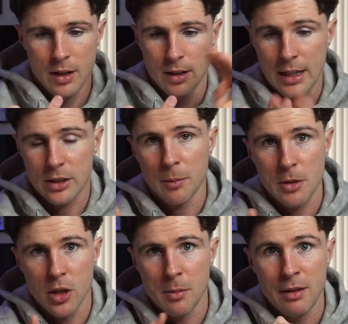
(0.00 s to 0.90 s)
Next up is
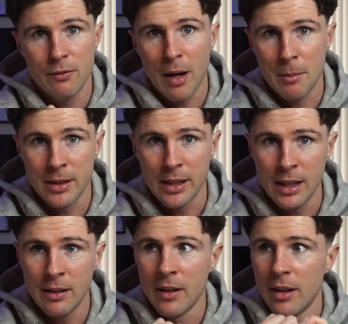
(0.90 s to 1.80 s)
going to be vitamin
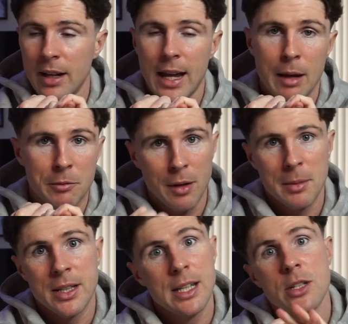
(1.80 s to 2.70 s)
D.
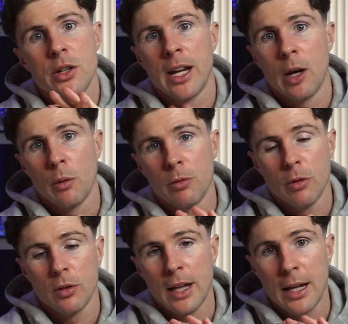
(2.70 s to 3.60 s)
Vitamin D is going to help with
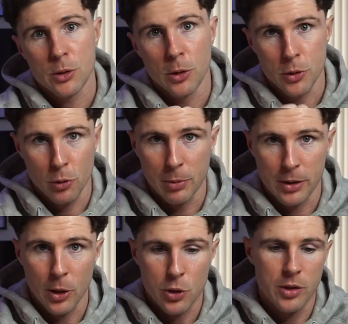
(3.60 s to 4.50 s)
testosterone
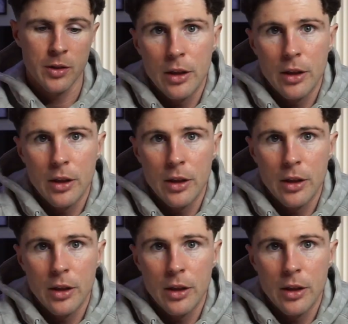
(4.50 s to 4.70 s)
production.